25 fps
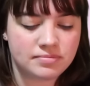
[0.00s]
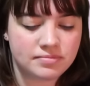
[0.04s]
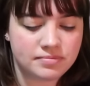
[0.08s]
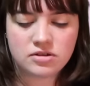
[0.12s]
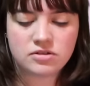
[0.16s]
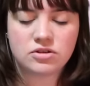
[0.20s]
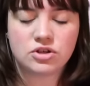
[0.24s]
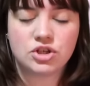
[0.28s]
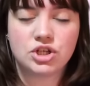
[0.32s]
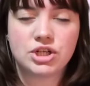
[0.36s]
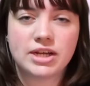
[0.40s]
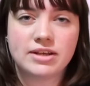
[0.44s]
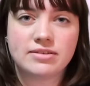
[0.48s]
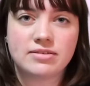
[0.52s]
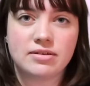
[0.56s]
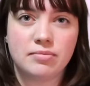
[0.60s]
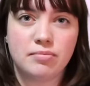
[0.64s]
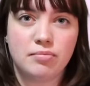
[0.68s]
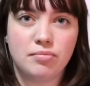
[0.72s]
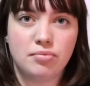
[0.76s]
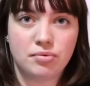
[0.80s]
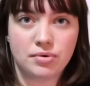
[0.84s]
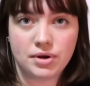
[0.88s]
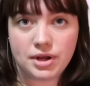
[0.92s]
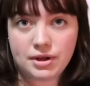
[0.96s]
So she has a
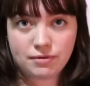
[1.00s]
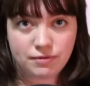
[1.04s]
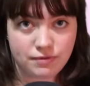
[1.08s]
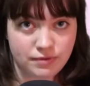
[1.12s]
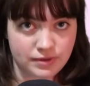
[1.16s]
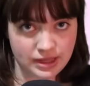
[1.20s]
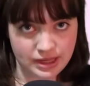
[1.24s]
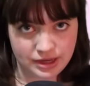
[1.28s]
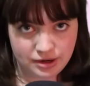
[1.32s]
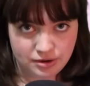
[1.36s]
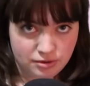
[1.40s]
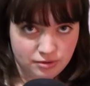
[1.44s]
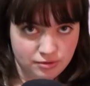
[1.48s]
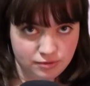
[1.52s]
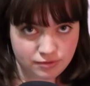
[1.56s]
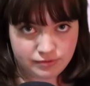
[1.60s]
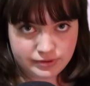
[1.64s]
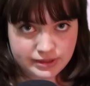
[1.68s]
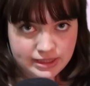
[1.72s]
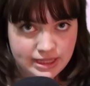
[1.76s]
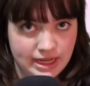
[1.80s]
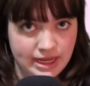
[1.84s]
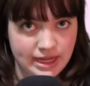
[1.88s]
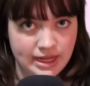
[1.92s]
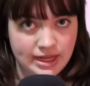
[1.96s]
brief little
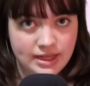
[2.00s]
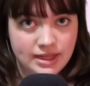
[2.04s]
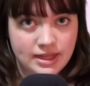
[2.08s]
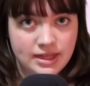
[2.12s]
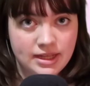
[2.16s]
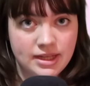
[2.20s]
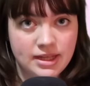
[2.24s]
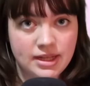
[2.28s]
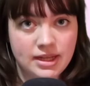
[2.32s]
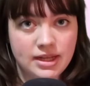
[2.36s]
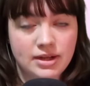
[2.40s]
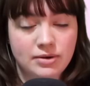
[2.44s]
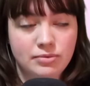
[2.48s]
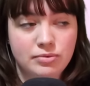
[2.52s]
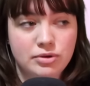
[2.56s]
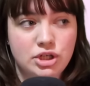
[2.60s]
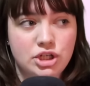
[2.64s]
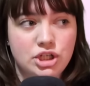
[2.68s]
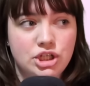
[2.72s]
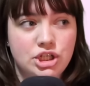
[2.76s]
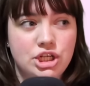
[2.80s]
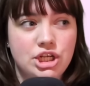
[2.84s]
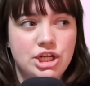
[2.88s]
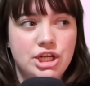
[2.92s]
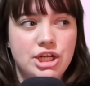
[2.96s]
fling,
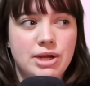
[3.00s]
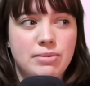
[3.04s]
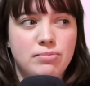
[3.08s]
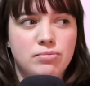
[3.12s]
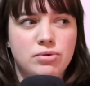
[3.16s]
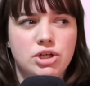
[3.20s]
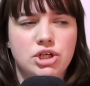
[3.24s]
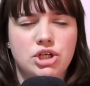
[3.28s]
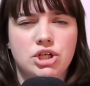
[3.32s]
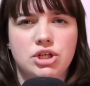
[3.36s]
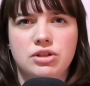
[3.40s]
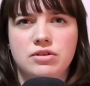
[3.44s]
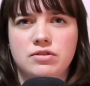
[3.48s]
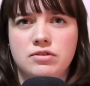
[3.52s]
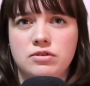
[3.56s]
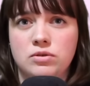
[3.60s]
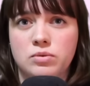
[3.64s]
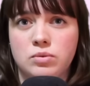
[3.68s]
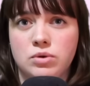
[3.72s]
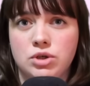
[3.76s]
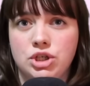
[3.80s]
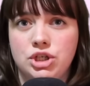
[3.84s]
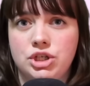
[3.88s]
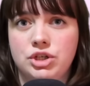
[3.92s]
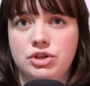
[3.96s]
which I'm pretty sure this is the
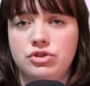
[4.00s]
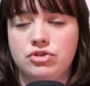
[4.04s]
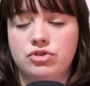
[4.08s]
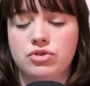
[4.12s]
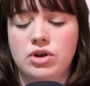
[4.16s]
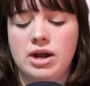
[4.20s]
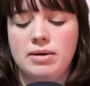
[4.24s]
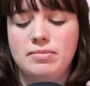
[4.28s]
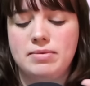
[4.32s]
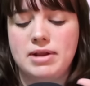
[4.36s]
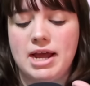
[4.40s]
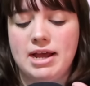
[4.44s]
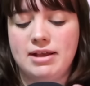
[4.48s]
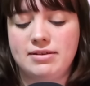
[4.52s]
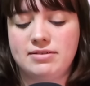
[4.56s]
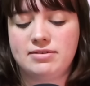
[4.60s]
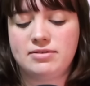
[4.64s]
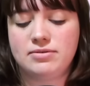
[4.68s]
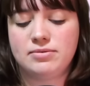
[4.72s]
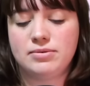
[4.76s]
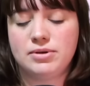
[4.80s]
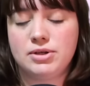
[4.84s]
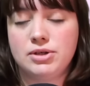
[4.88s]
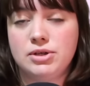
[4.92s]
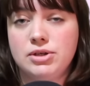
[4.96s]
one she described as
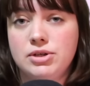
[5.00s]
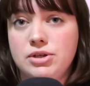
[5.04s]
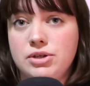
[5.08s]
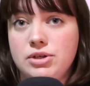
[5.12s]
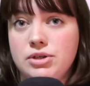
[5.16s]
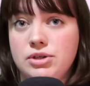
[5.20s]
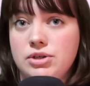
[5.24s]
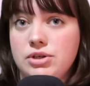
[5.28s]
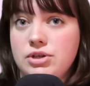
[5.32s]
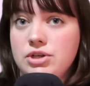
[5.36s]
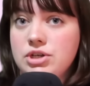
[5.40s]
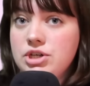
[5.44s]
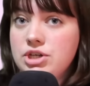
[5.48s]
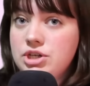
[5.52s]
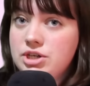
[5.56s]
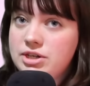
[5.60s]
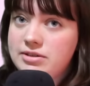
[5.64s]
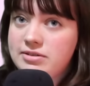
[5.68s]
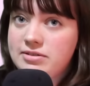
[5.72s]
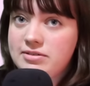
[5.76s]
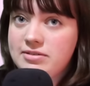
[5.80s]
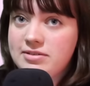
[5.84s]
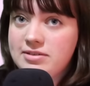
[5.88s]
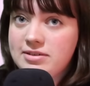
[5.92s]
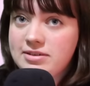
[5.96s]

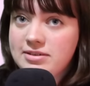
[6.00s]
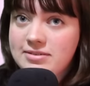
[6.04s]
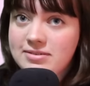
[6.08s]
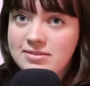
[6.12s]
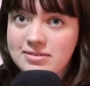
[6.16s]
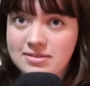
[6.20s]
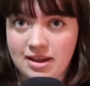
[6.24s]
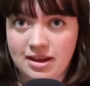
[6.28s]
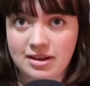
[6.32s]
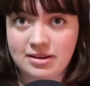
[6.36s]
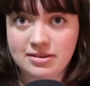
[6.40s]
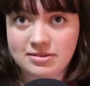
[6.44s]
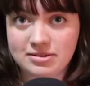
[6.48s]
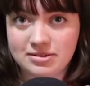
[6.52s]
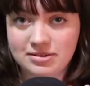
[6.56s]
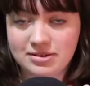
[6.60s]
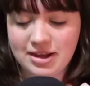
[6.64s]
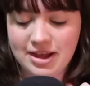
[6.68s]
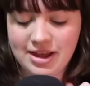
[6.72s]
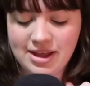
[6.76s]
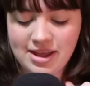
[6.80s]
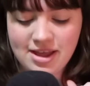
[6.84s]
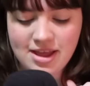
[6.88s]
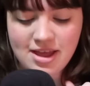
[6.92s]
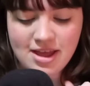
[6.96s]
just sex,
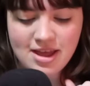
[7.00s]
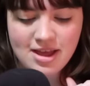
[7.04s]
okay?